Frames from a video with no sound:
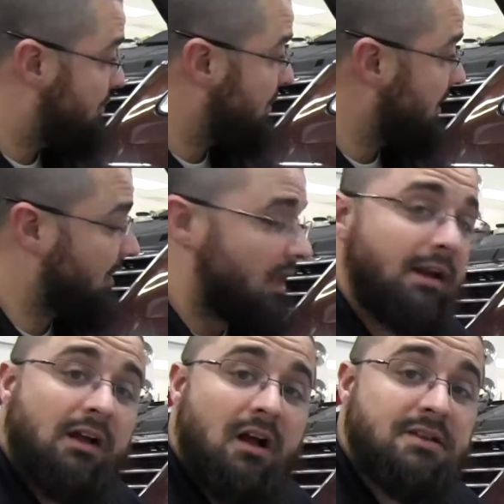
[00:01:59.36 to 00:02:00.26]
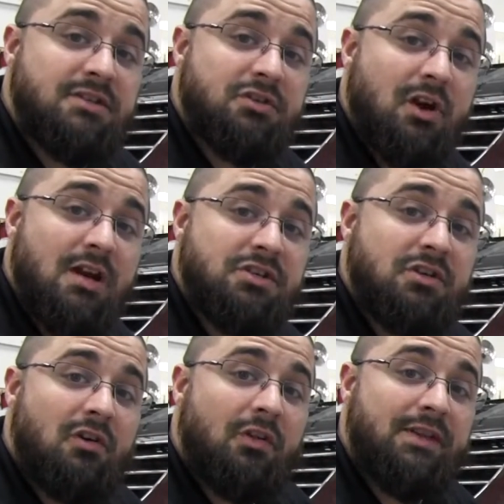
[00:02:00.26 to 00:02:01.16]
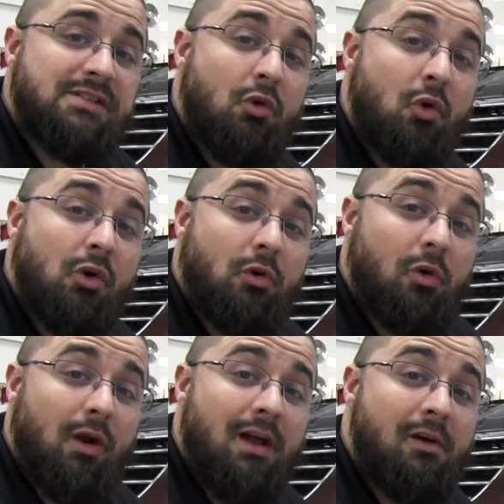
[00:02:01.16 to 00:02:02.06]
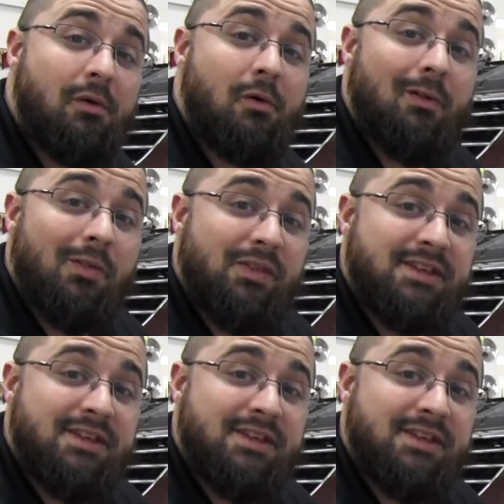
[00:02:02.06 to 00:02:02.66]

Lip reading: putting a lot of concentration on this hard crown on